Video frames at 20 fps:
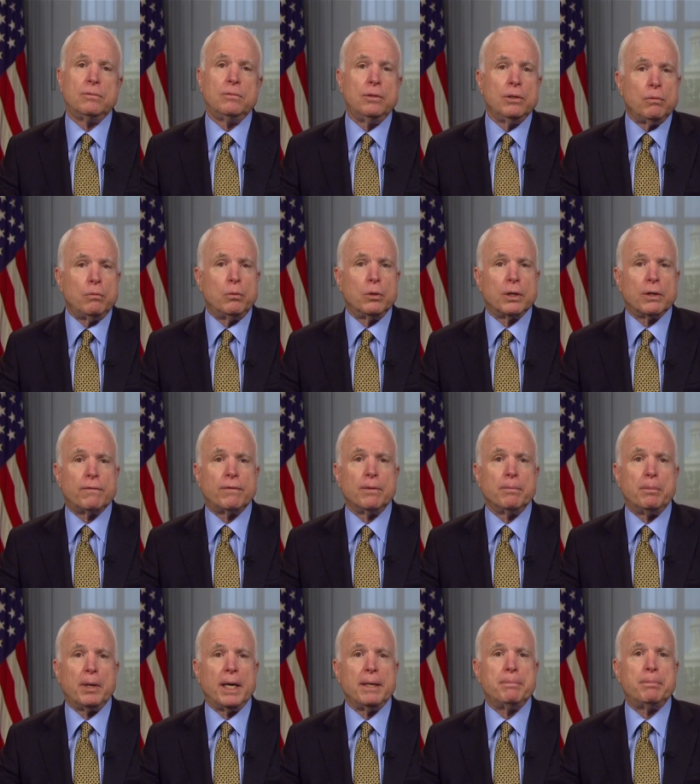we'll work for
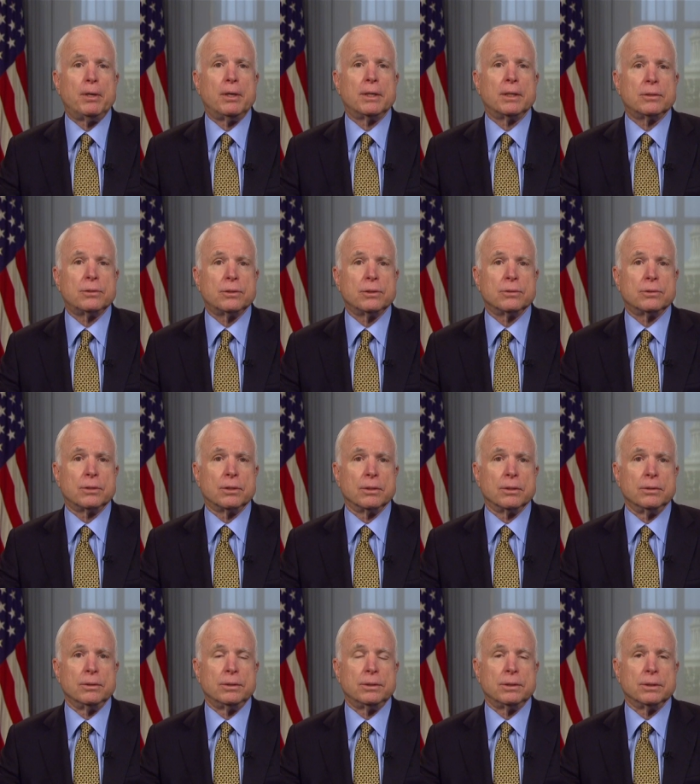bipartisan
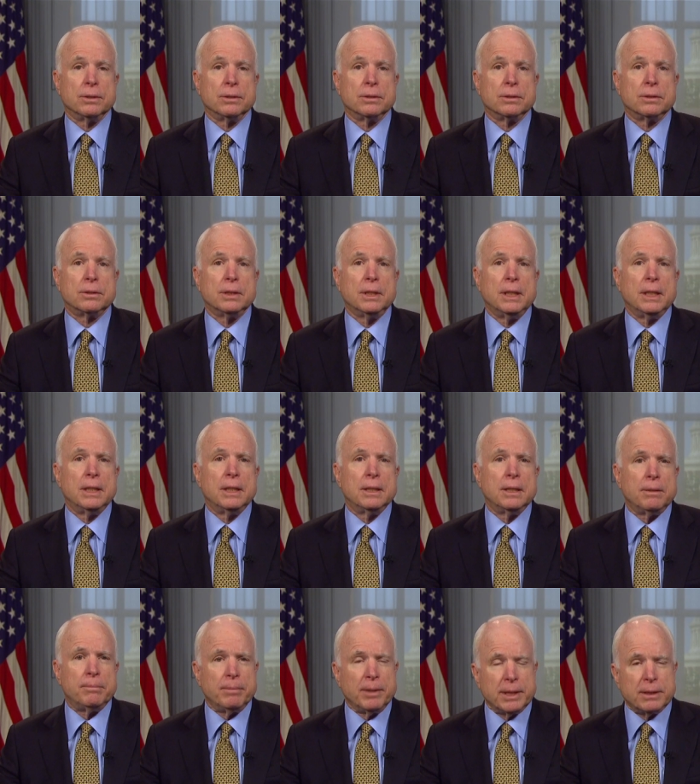solutions
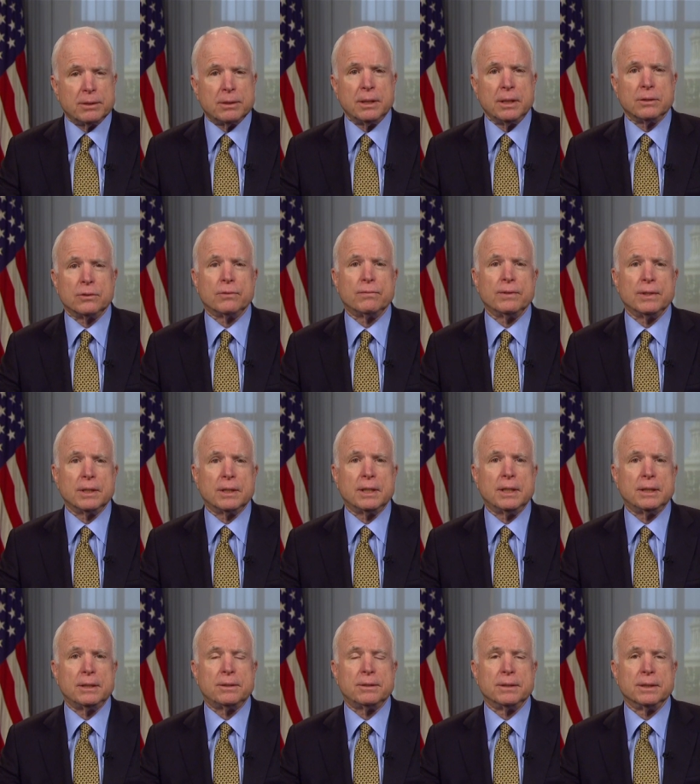that make sense for the
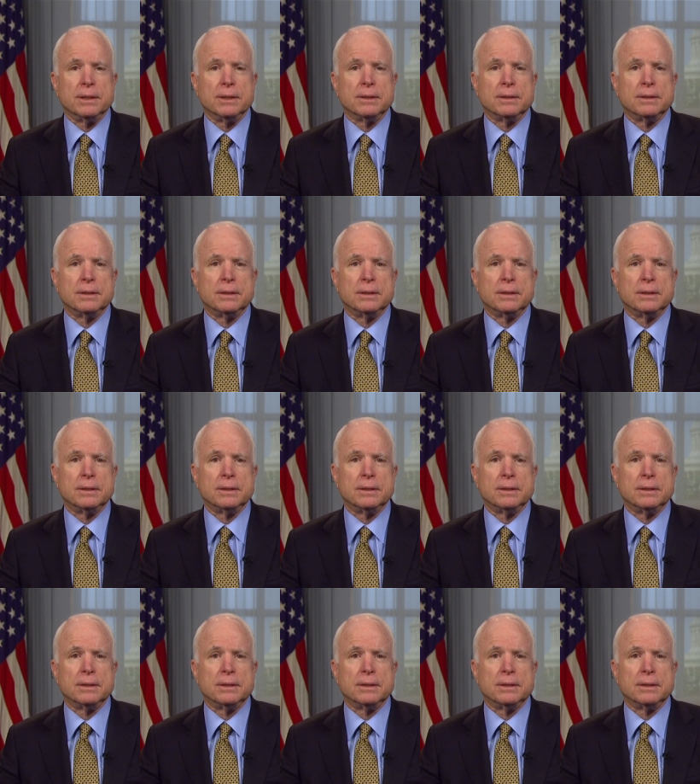country.